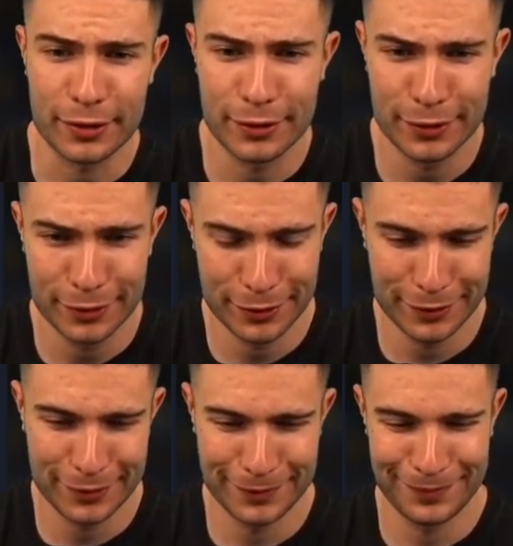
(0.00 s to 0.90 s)
Just give us
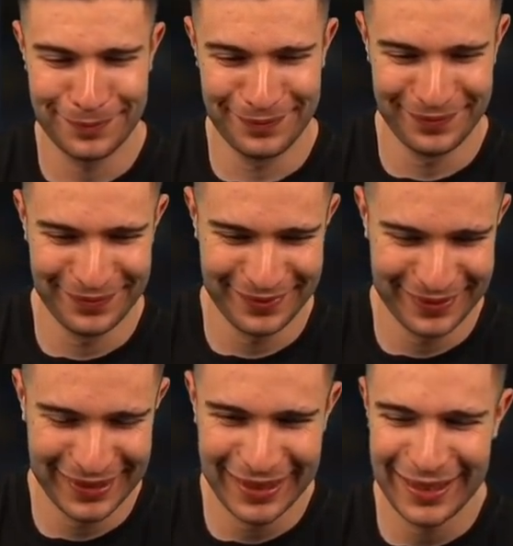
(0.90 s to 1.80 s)
9 spin here,
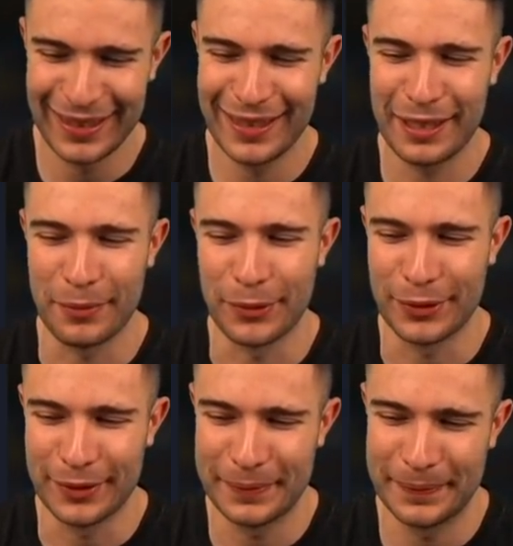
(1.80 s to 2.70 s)
yeah, so we can come get
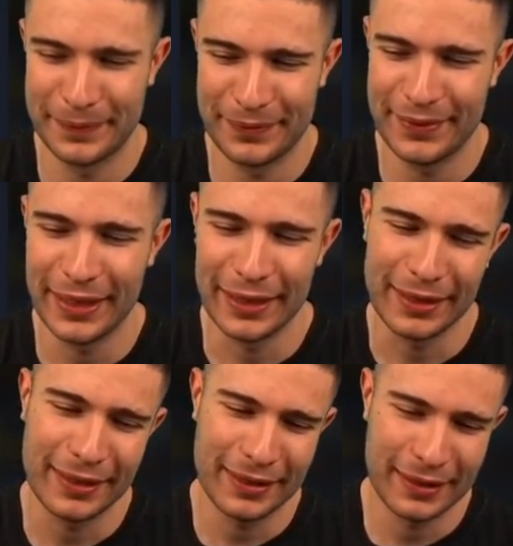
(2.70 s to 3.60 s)
on more
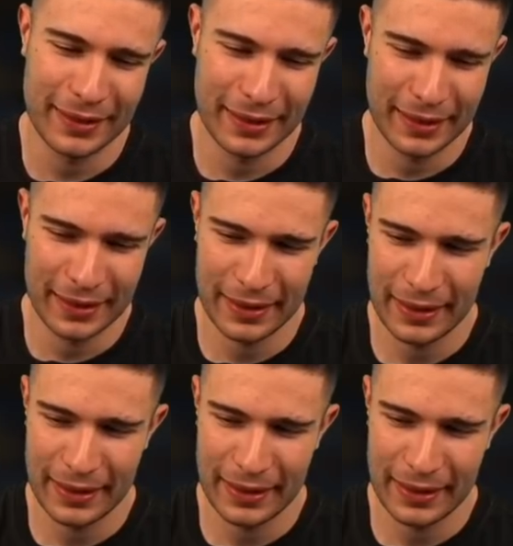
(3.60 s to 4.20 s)
holds on this.